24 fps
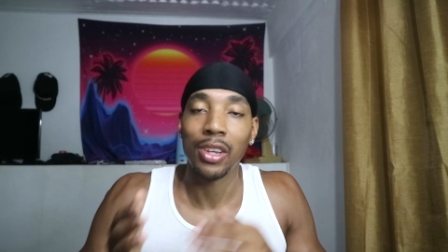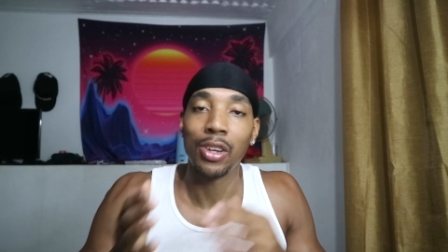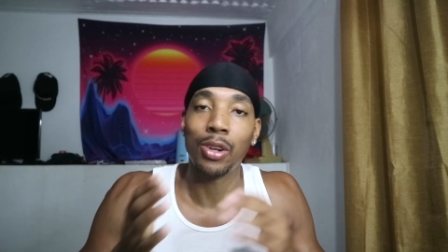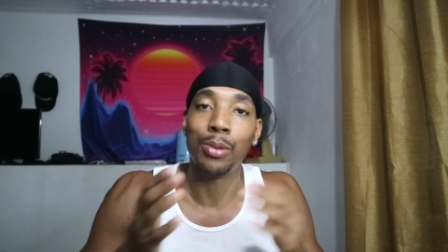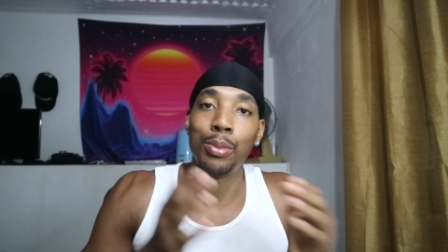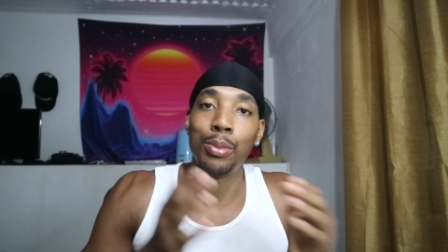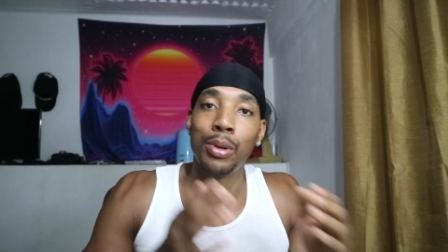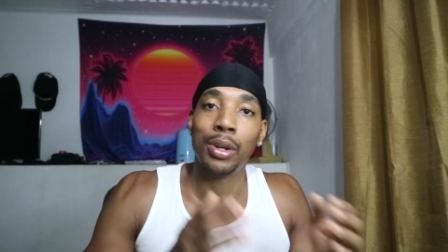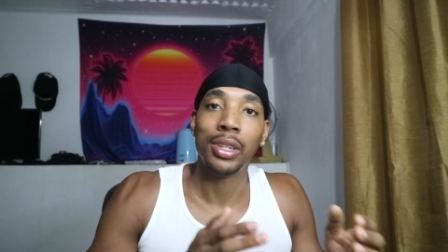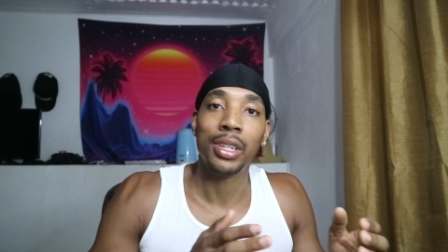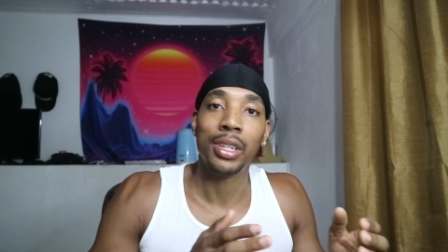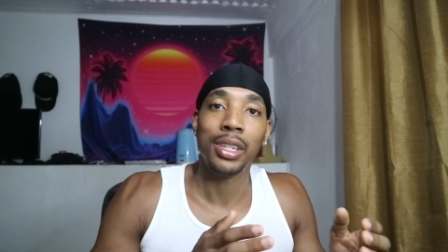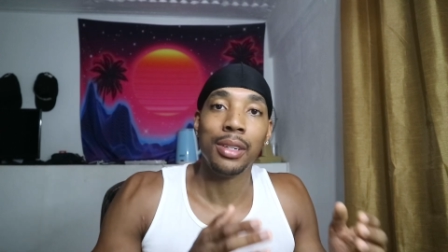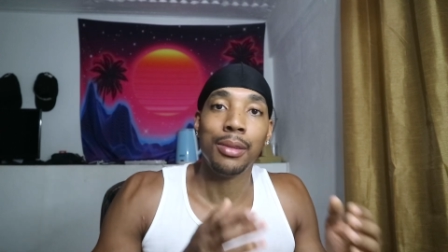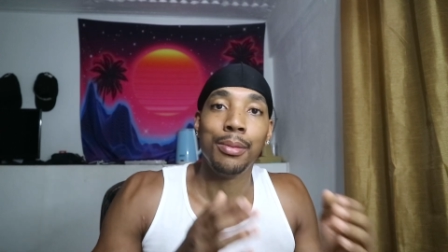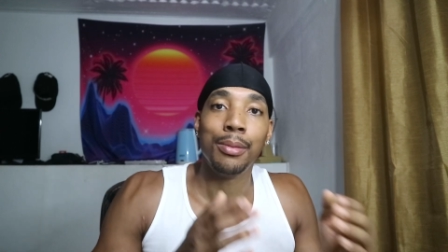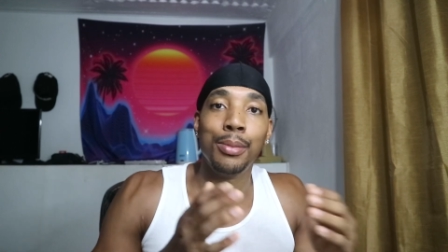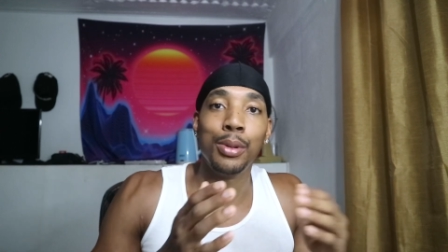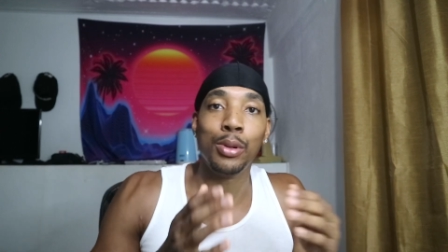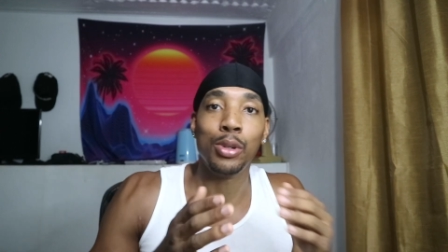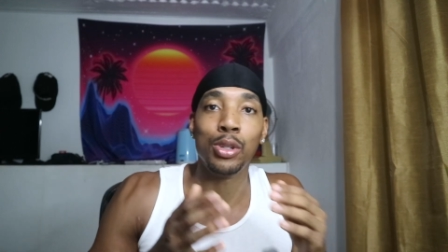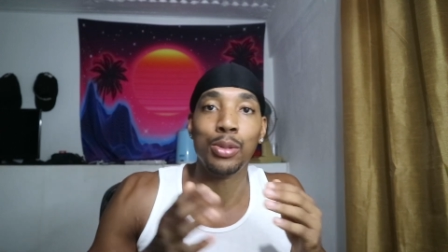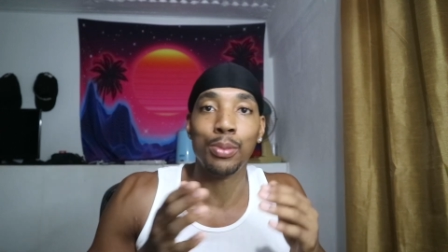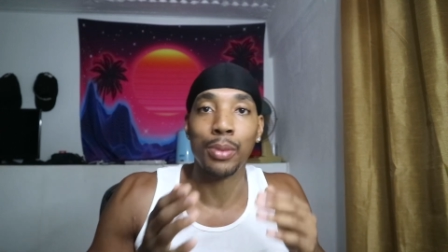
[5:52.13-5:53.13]
Your body
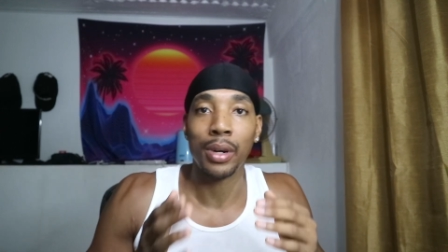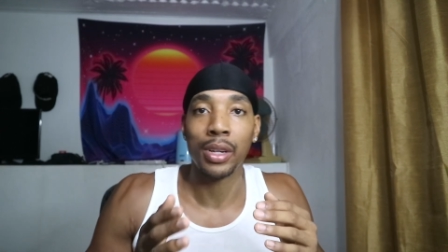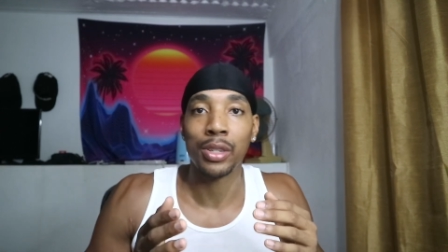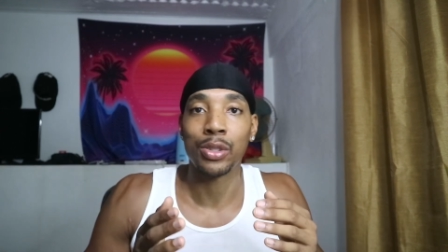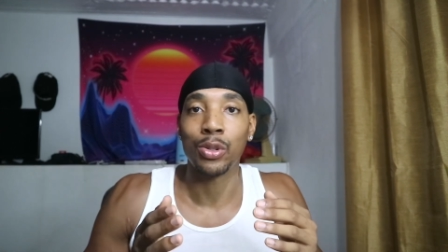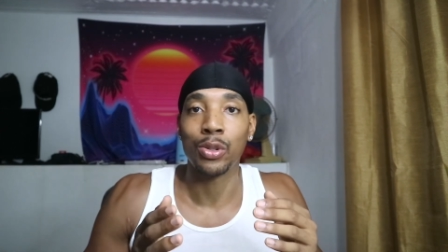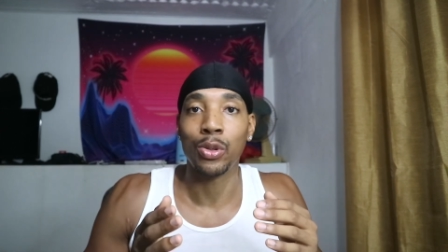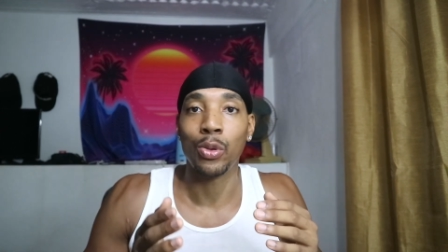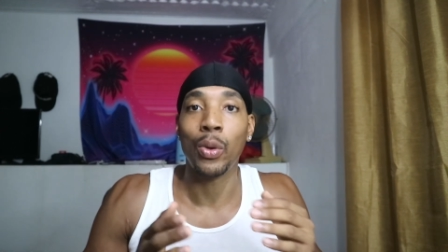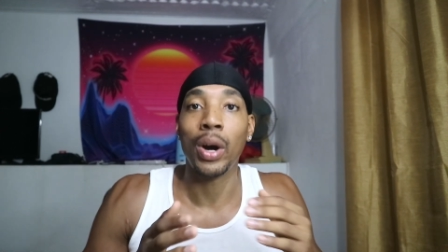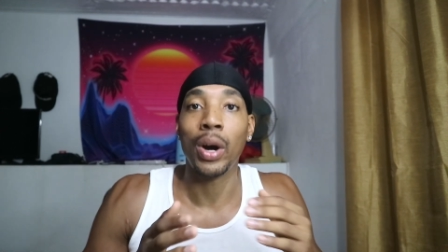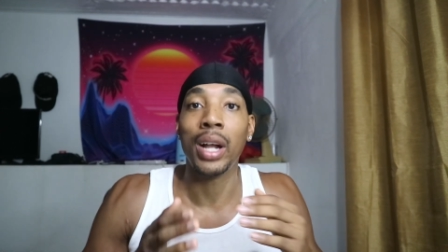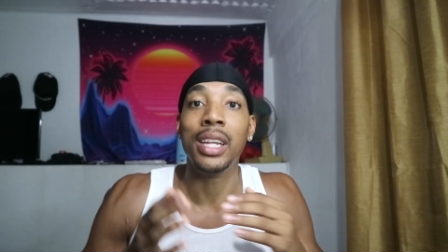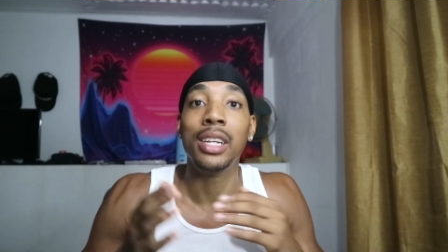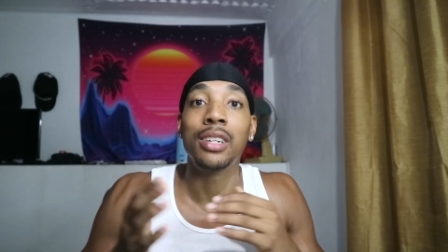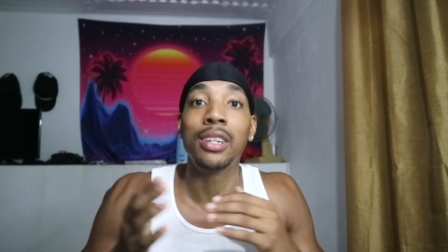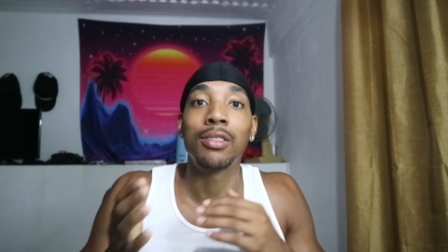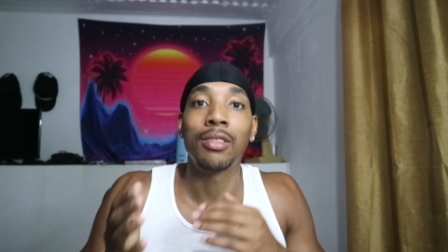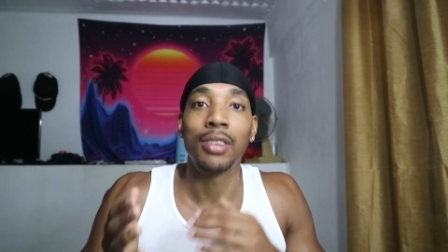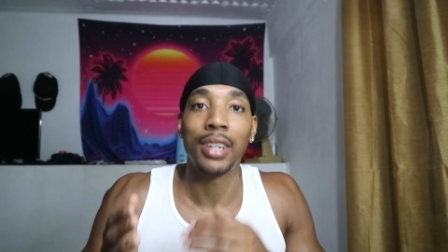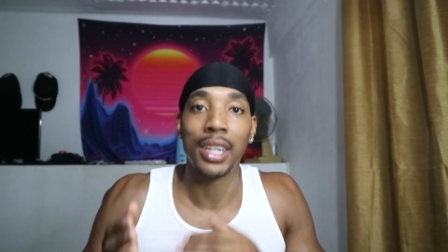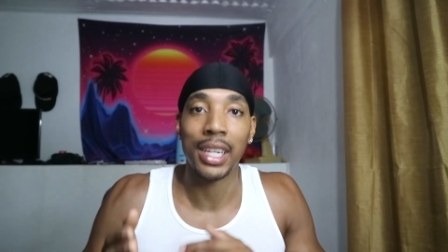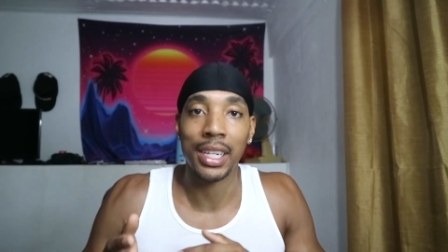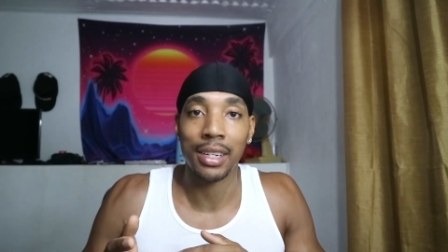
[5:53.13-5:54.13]
builds muscle while
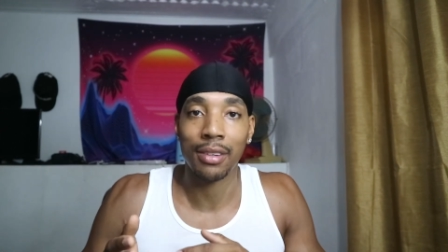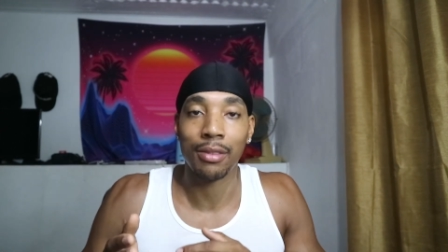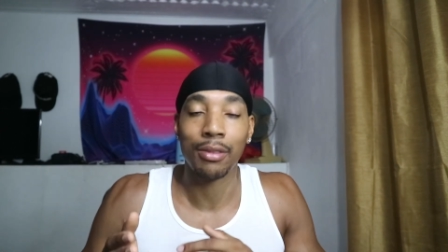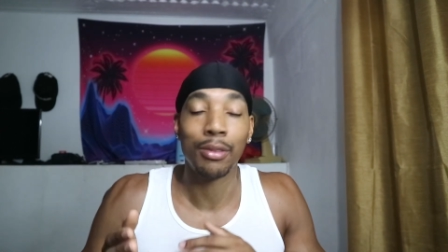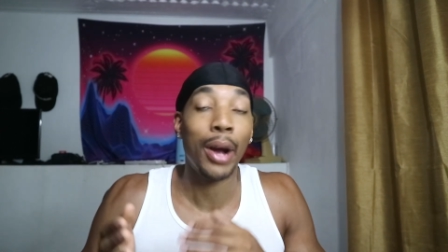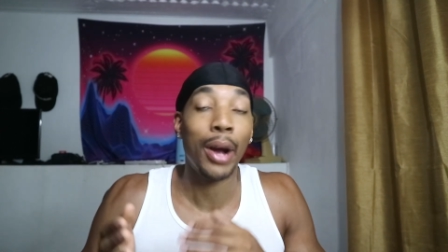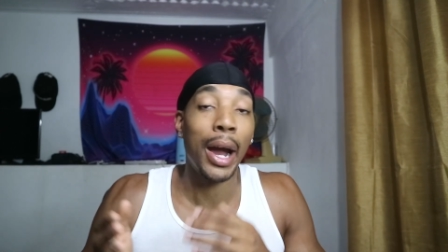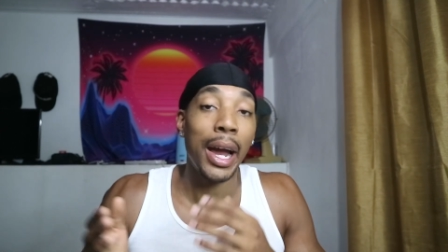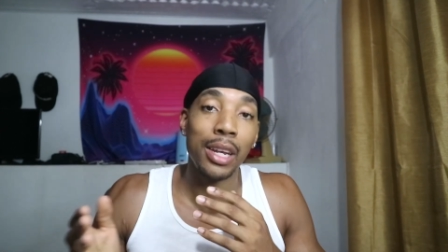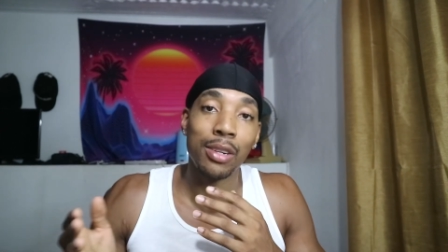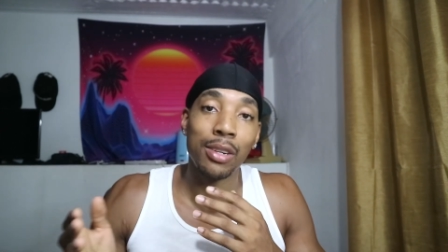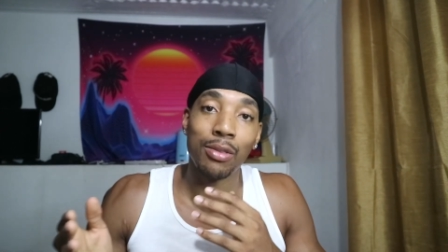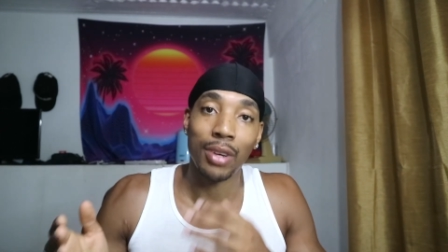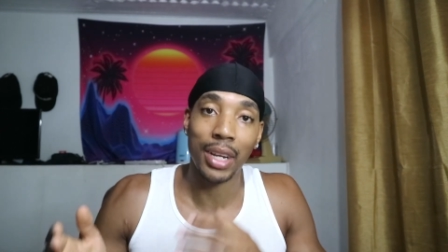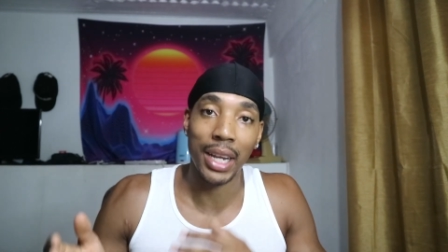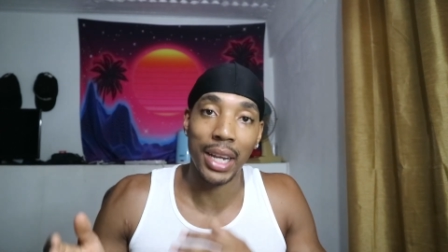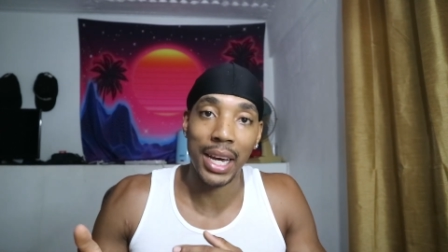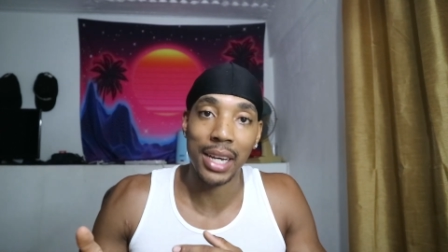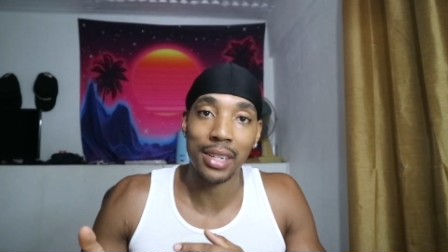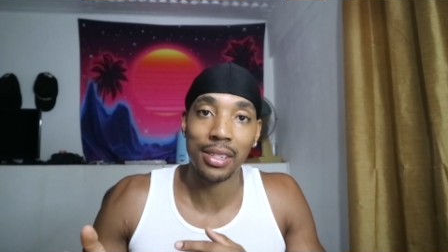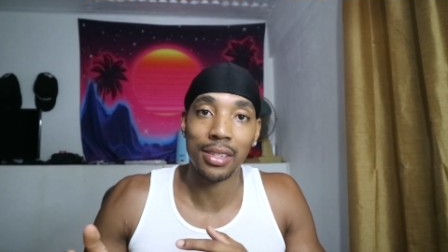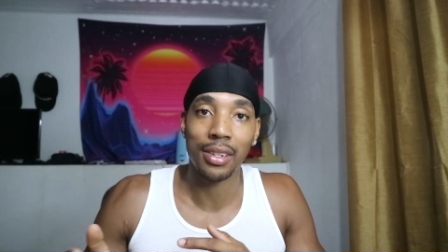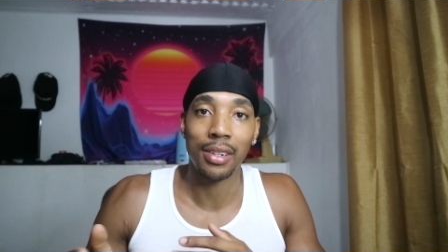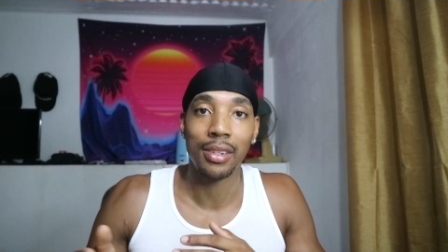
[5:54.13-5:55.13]
it's
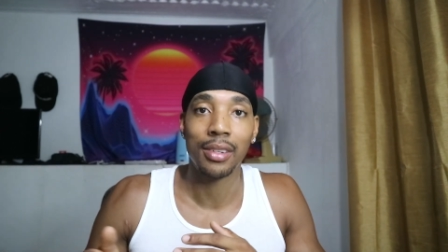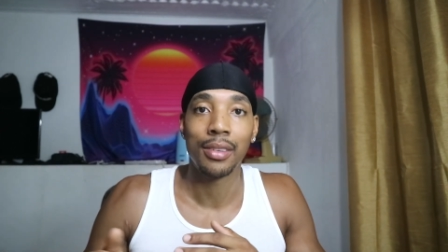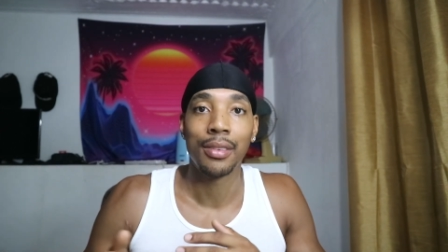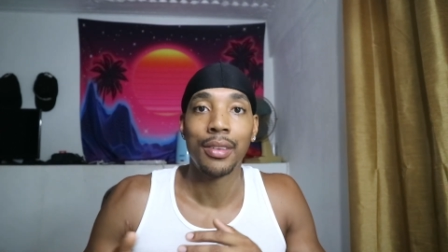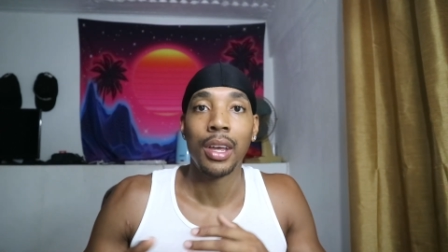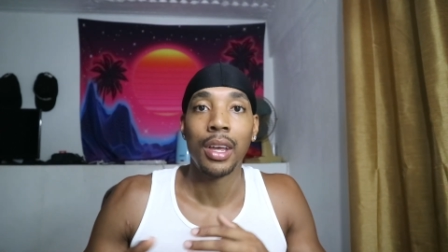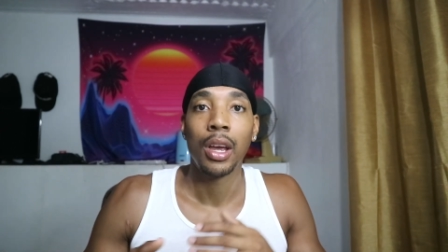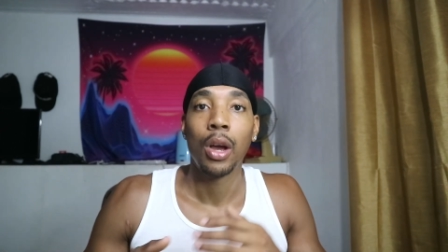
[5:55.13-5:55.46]
relaxing,